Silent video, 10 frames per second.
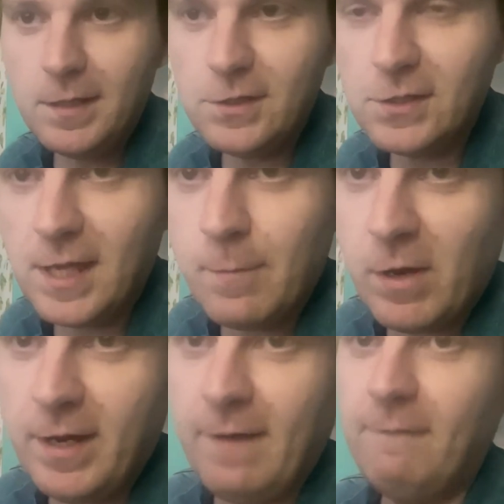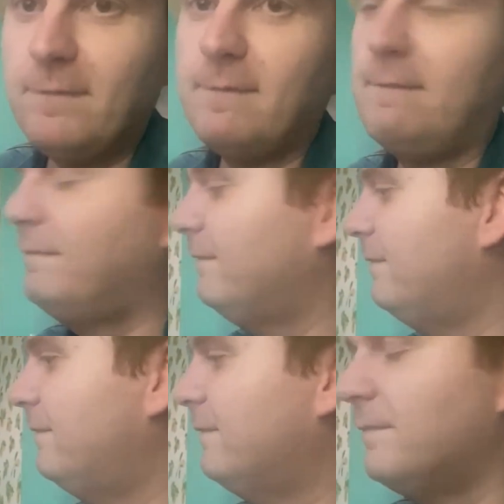Just came right out.
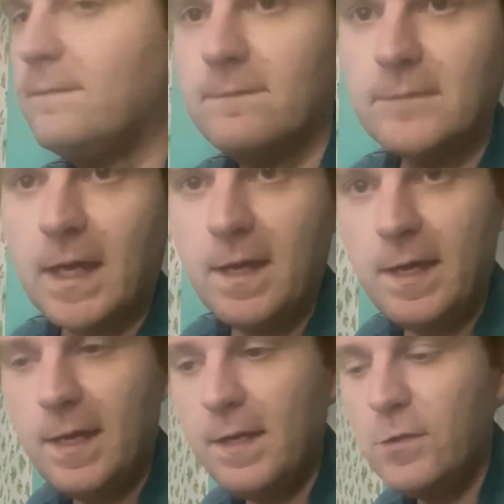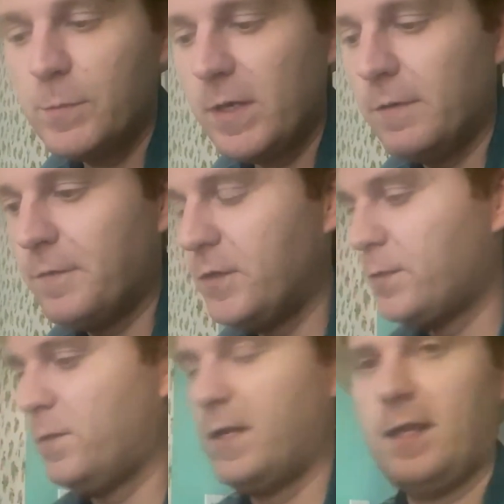And it was probably the
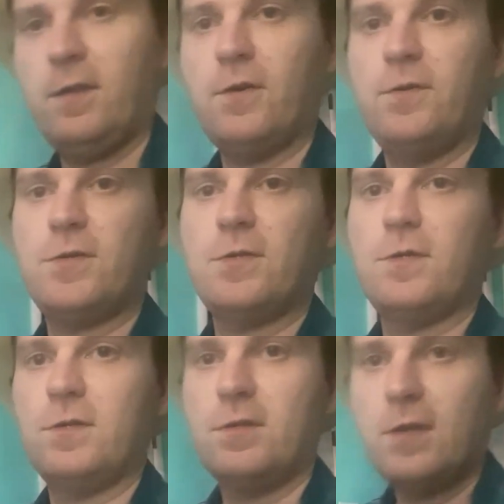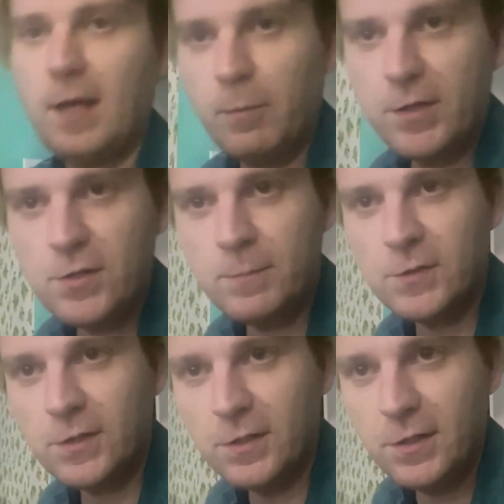first one I learned how to play drums
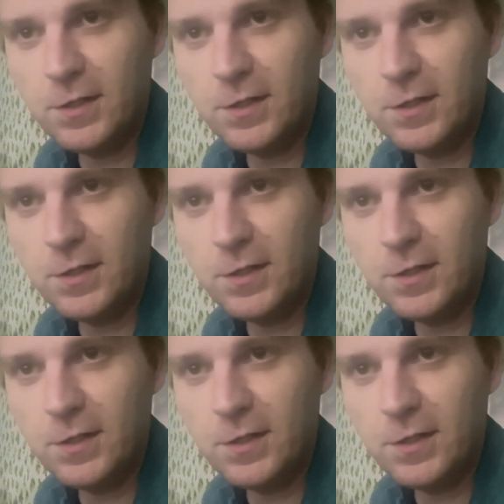on.